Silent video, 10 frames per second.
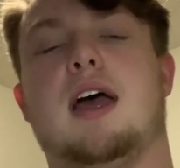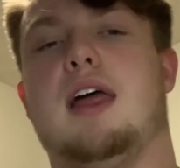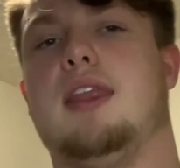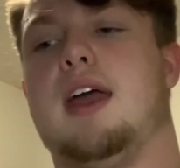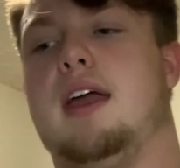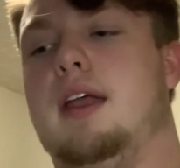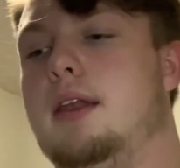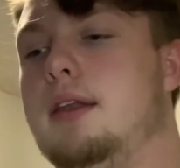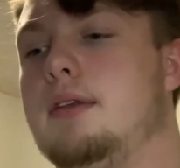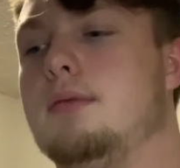and
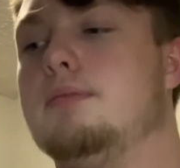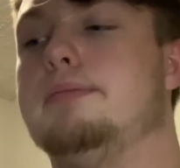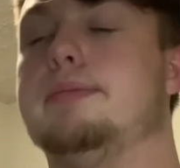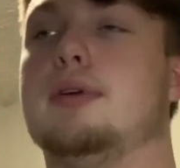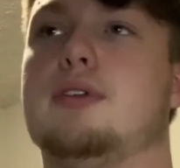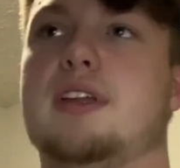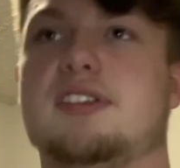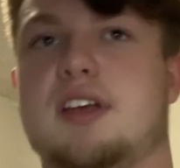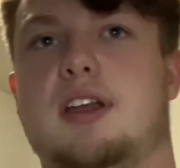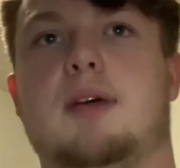then
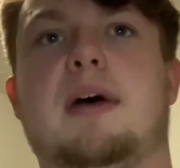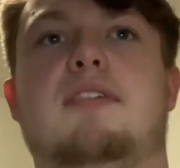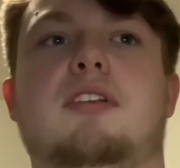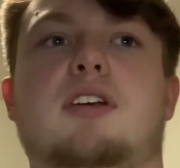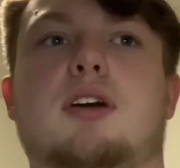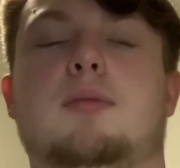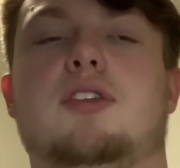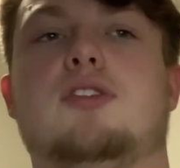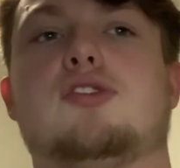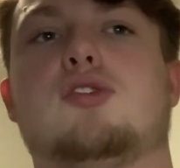police end up having to come to
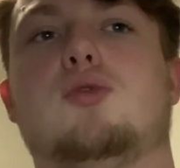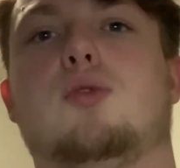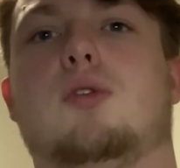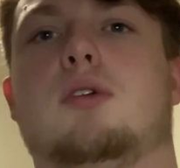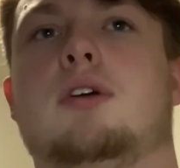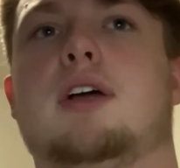the school,